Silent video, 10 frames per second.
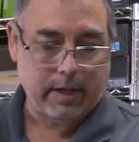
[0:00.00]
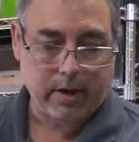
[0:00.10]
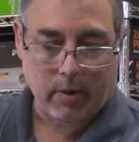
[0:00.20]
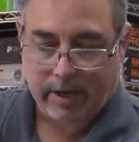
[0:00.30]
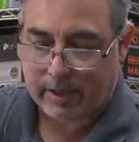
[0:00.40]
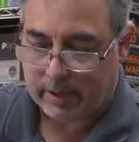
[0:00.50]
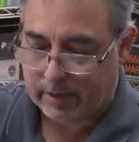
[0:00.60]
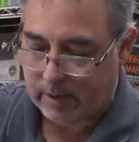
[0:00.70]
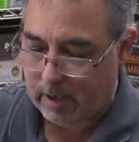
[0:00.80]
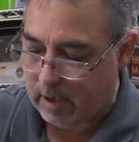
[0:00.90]
I know I
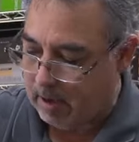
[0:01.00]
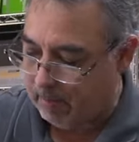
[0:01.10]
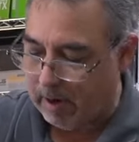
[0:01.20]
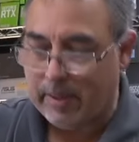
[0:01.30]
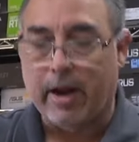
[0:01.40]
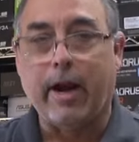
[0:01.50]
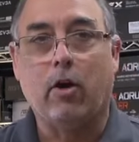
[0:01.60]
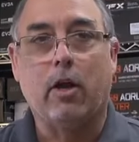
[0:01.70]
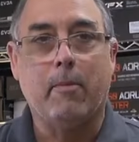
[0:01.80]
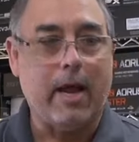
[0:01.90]
did by that
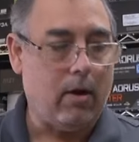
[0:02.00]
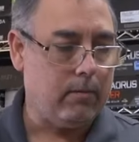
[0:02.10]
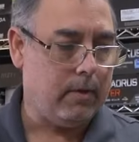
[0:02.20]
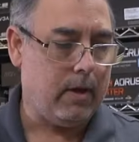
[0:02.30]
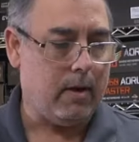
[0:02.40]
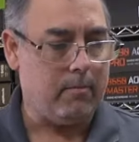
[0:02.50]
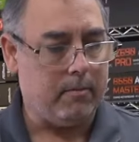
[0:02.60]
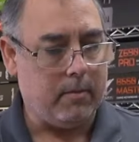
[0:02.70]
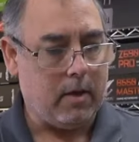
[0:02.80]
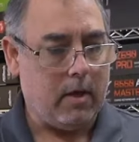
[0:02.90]
air coming out.
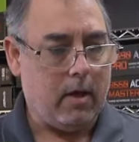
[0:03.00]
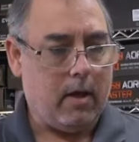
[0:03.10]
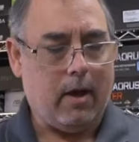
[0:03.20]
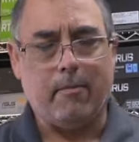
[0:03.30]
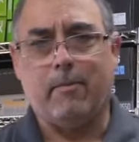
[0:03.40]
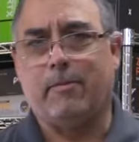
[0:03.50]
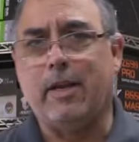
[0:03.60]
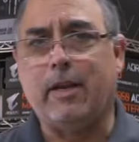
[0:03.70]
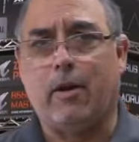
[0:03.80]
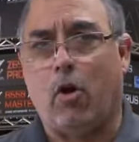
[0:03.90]

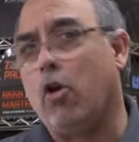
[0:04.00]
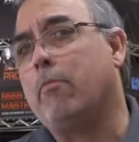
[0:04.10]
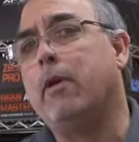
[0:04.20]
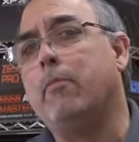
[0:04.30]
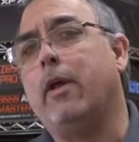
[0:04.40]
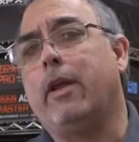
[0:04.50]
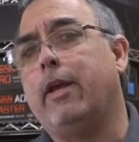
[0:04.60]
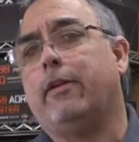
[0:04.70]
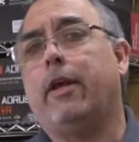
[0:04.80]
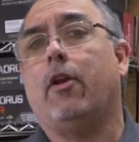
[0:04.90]
It hurt me, but
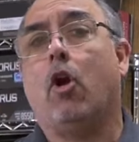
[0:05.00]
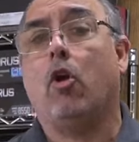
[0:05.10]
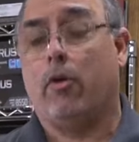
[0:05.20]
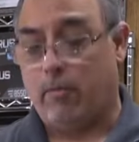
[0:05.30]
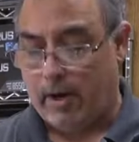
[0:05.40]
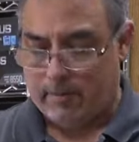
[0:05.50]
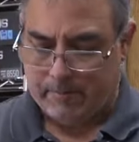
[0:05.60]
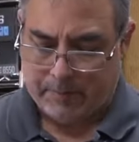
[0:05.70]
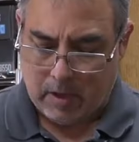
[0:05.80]
it did hurt, right?